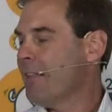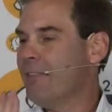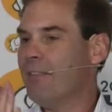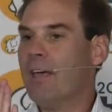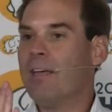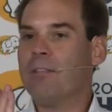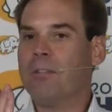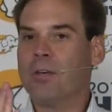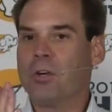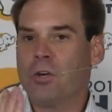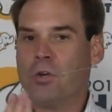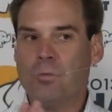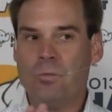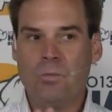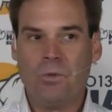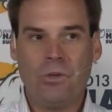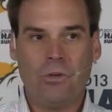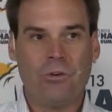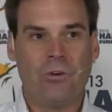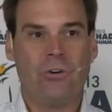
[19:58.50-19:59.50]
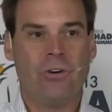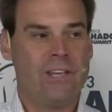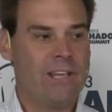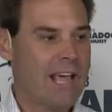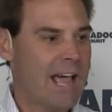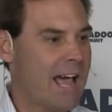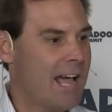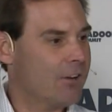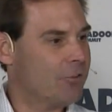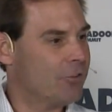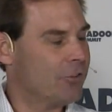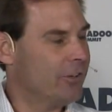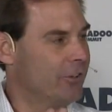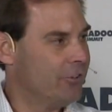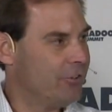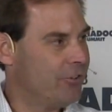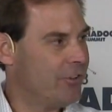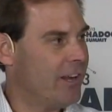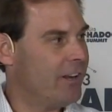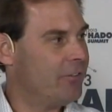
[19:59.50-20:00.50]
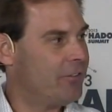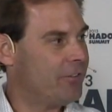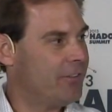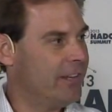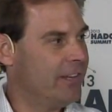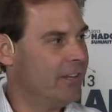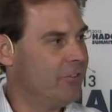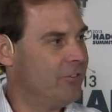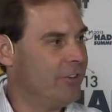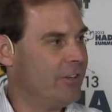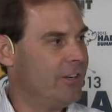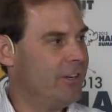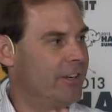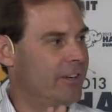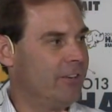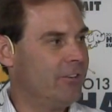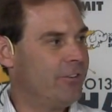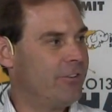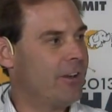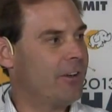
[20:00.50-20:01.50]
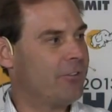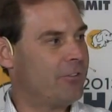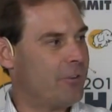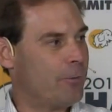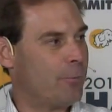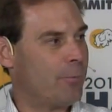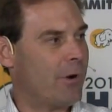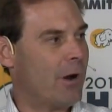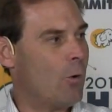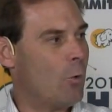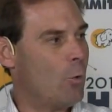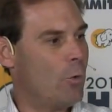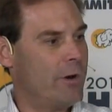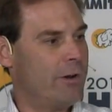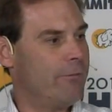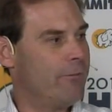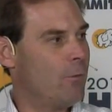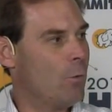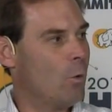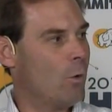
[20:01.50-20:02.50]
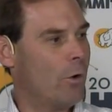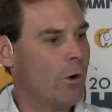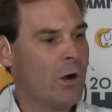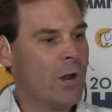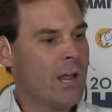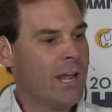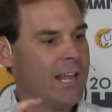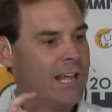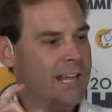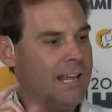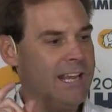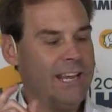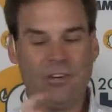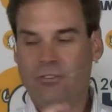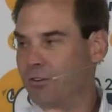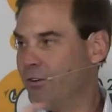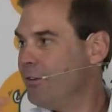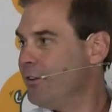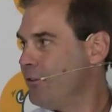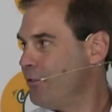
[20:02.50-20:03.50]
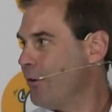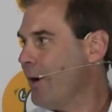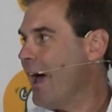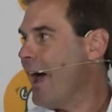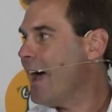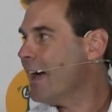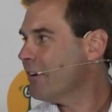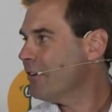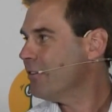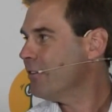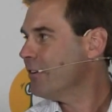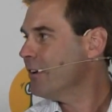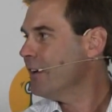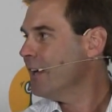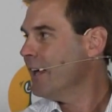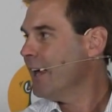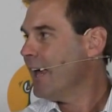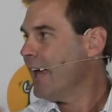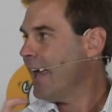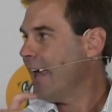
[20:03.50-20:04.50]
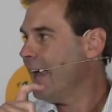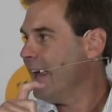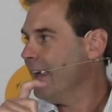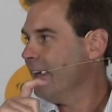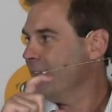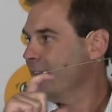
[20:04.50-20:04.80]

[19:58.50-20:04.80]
The community actually sets the agenda and sets the priority for each of the tracks and the